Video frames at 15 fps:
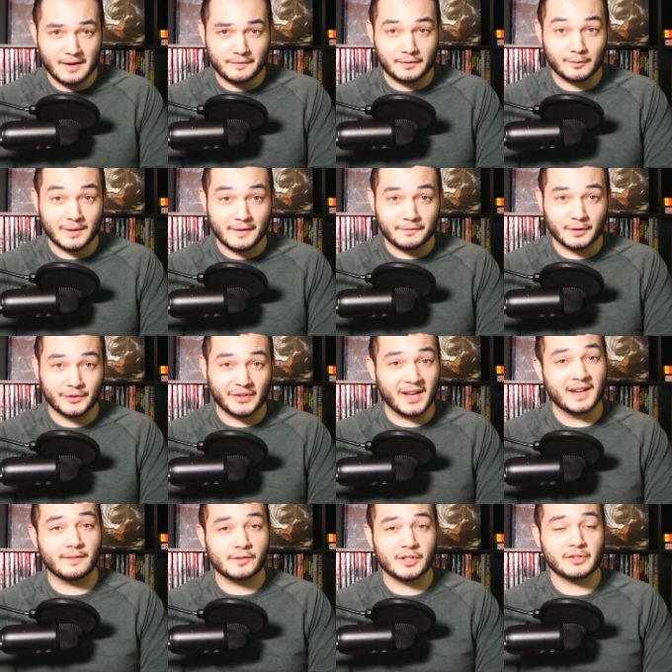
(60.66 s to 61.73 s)
For reference,
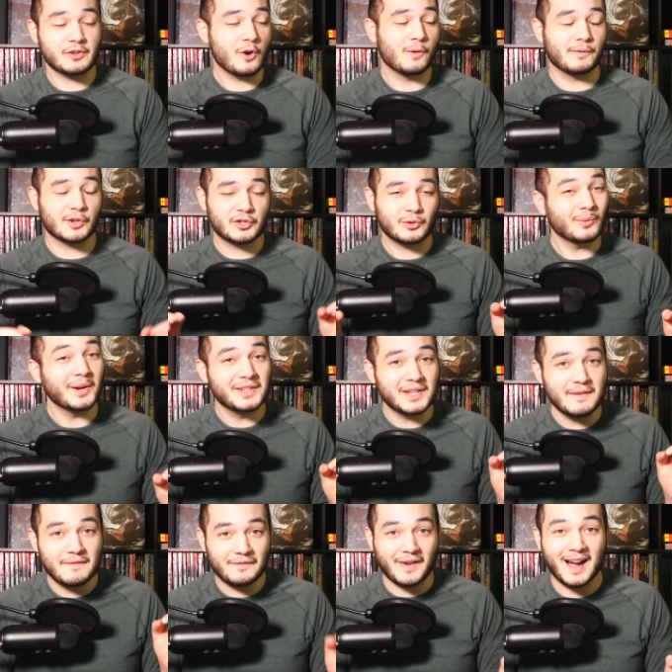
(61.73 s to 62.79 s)
I have just over
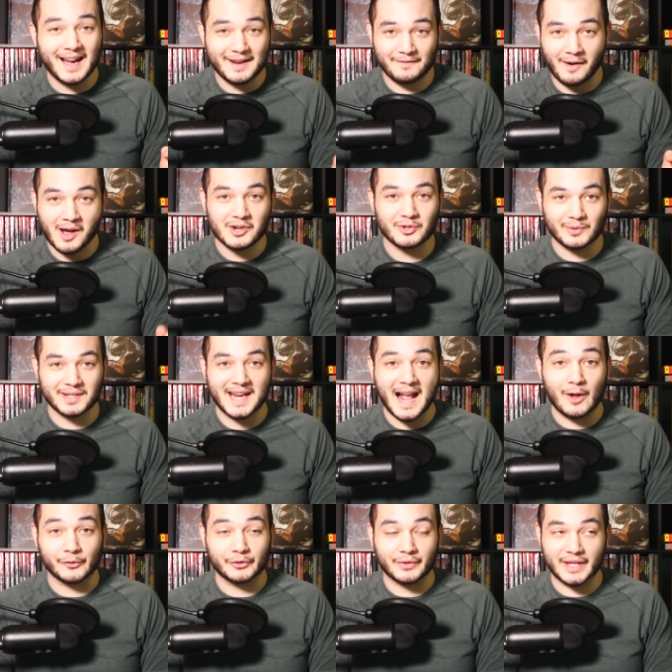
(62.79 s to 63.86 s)
2,500
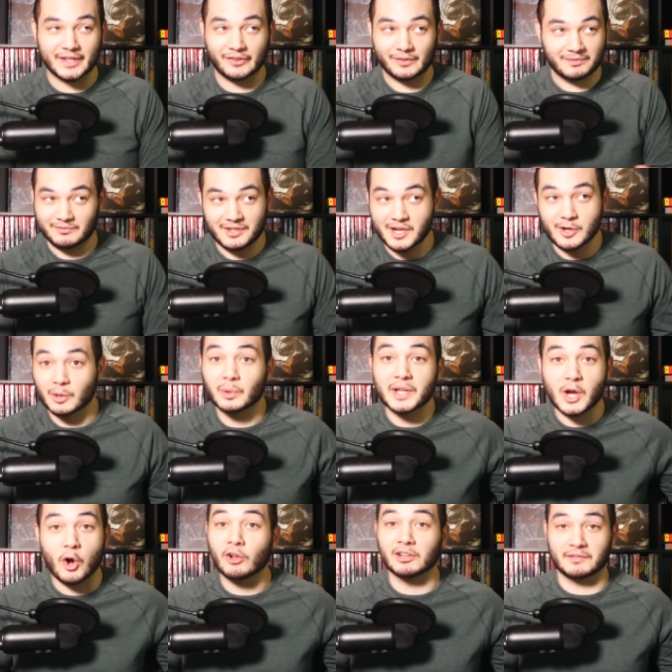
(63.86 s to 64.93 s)
now, so that's
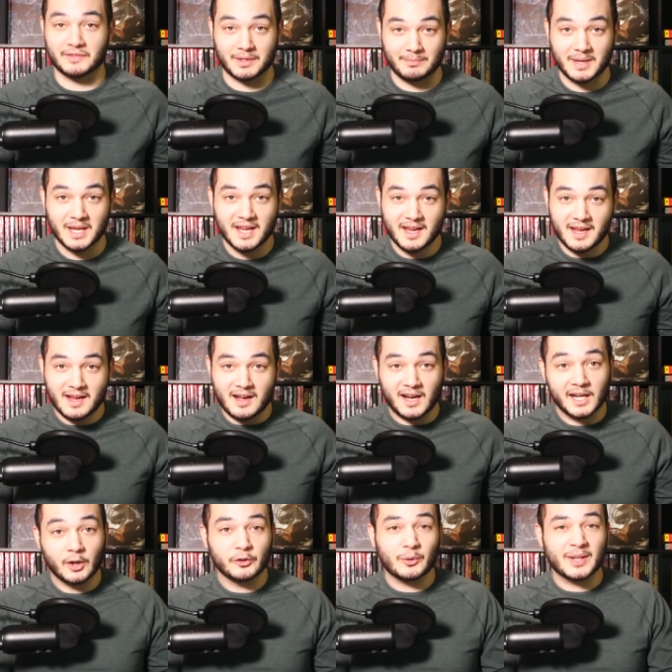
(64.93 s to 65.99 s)
nearly all of them.
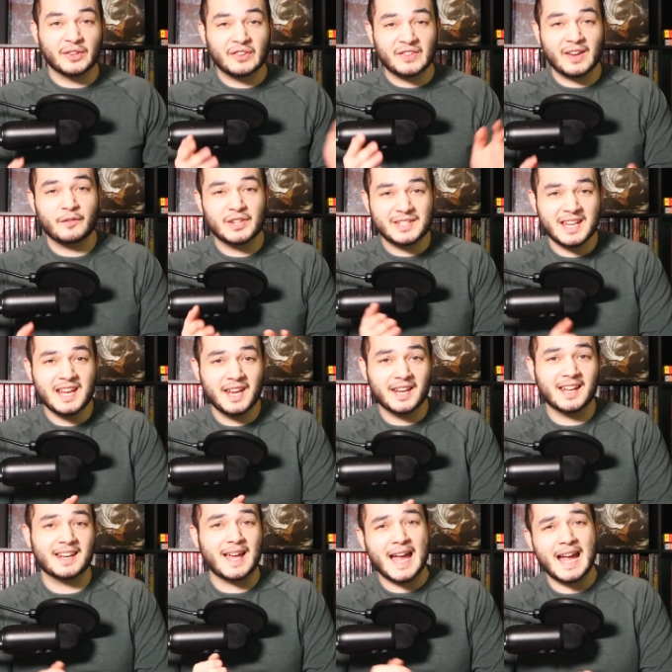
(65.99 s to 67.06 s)
I also had 17
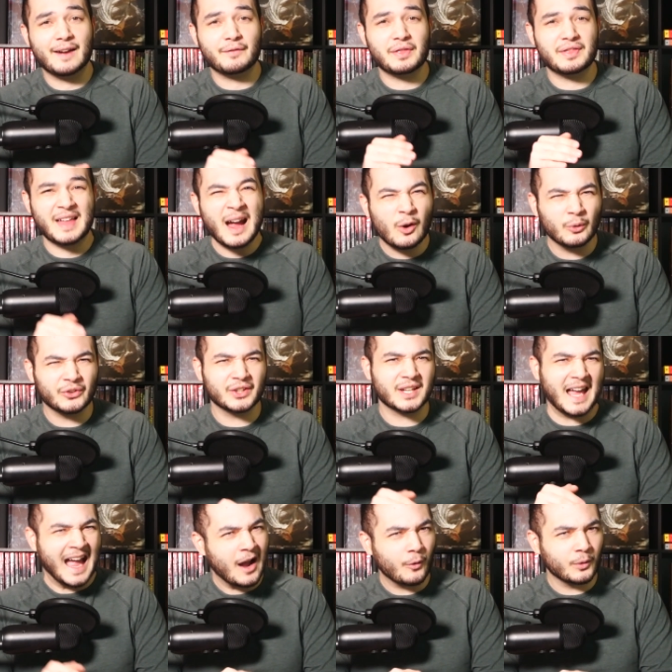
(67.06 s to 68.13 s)
and a half thousand
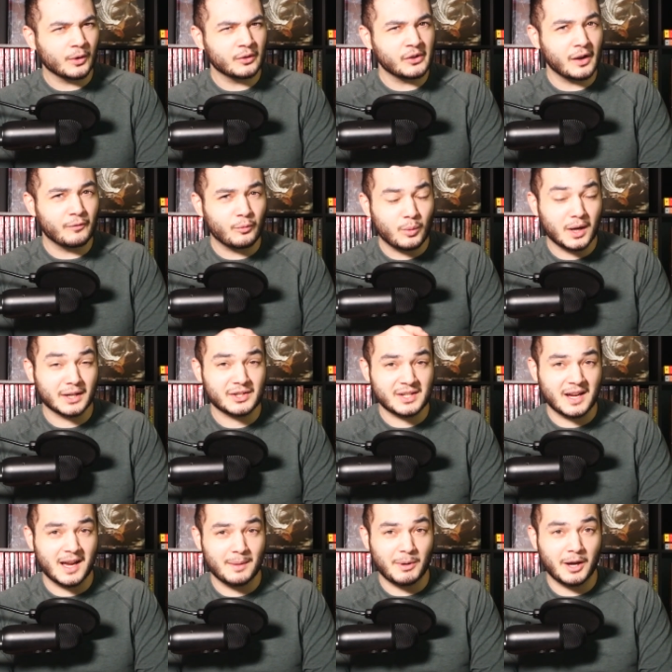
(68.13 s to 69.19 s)
hours of watch
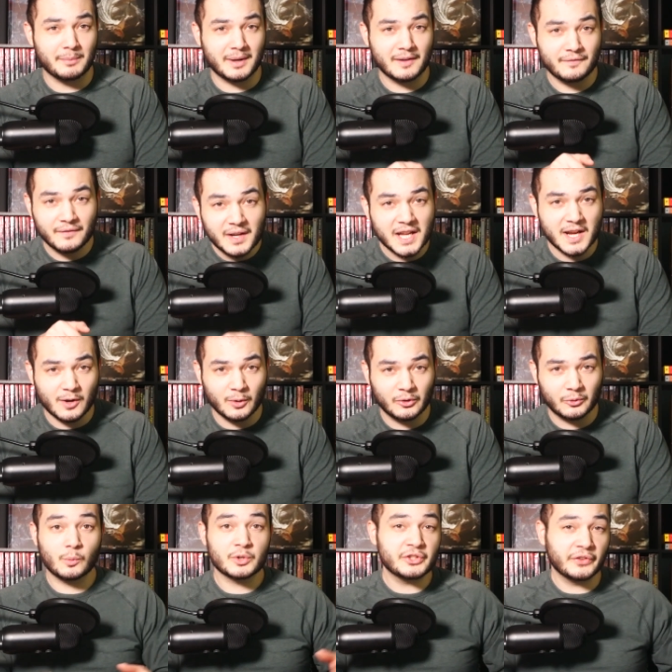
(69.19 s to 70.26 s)
time on my
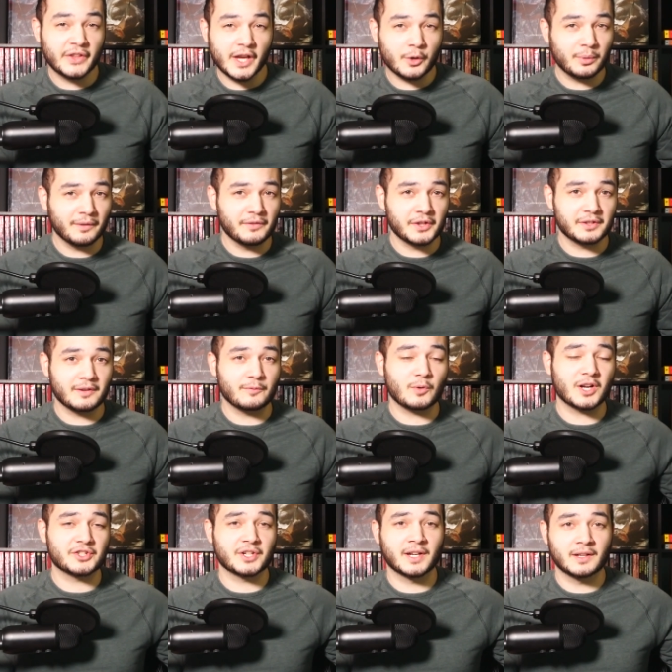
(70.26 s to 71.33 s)
videos, which is the equivalent of
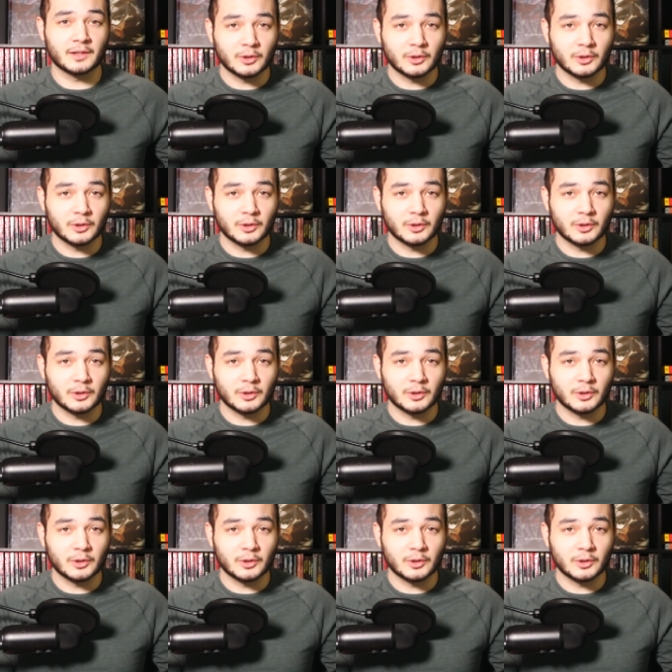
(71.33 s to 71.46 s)
watching